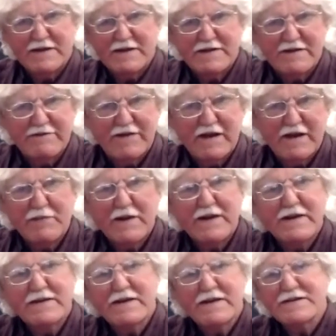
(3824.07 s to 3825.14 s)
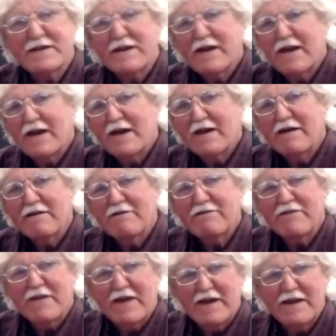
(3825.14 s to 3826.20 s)
If anybody doesn't have
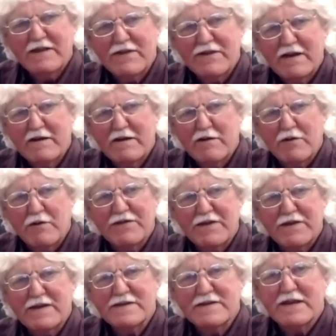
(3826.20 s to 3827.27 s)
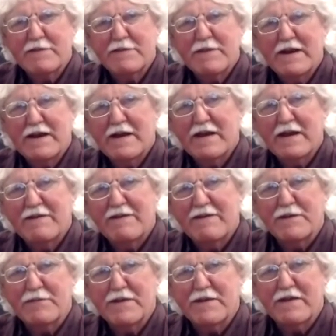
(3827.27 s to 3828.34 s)
anything or thinks they may not have
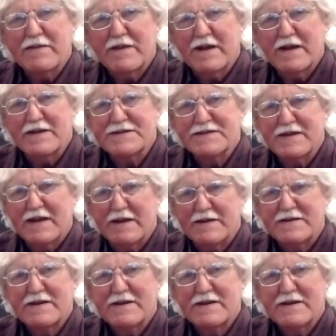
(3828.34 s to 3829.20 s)
something that I sent,